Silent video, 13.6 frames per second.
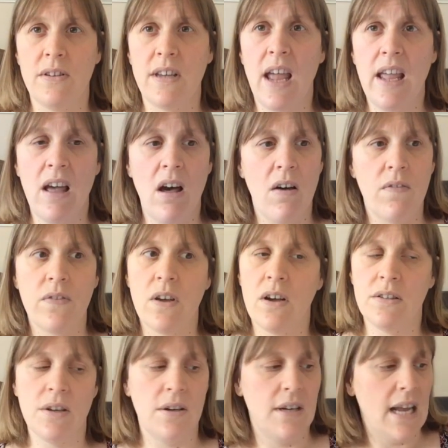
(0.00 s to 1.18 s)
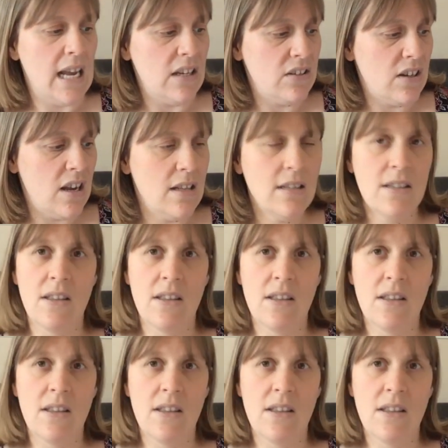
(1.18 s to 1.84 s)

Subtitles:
the day of your donation,